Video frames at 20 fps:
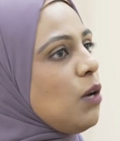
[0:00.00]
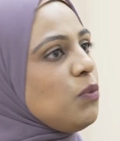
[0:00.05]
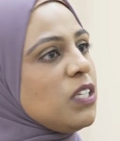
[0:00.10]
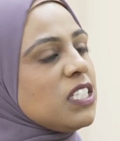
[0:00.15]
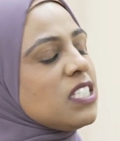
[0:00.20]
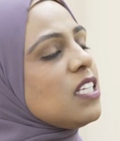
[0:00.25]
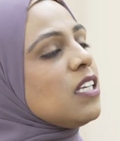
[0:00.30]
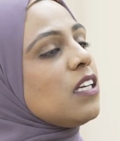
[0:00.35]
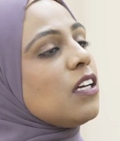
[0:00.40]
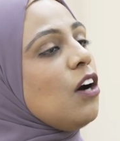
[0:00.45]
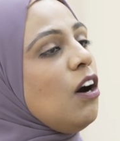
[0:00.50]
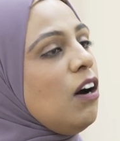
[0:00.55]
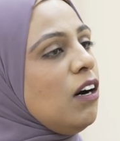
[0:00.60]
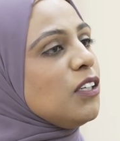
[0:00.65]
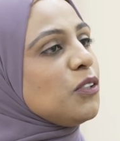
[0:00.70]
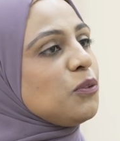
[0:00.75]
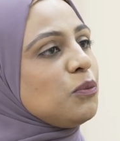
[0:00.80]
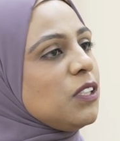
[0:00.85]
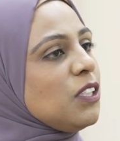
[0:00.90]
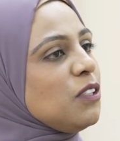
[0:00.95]
We seek
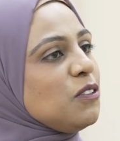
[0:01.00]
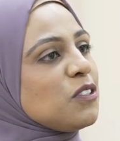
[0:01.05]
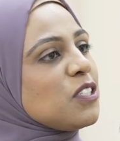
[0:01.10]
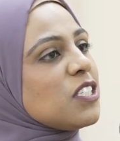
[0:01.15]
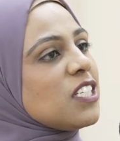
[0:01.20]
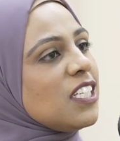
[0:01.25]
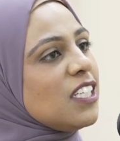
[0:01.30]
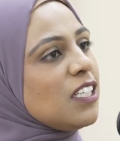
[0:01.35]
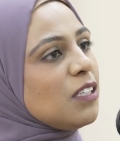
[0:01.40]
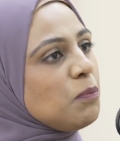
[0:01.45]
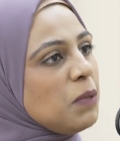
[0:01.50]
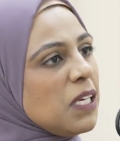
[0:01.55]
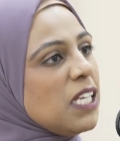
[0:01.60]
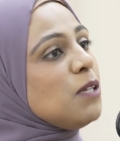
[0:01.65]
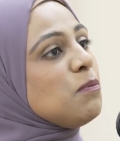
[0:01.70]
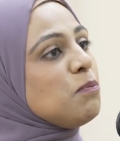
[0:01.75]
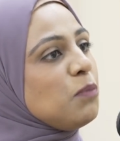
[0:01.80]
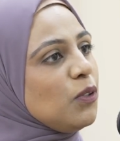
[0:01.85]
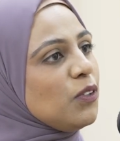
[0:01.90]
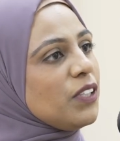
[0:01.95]
God. We don't seek
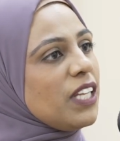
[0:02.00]
people.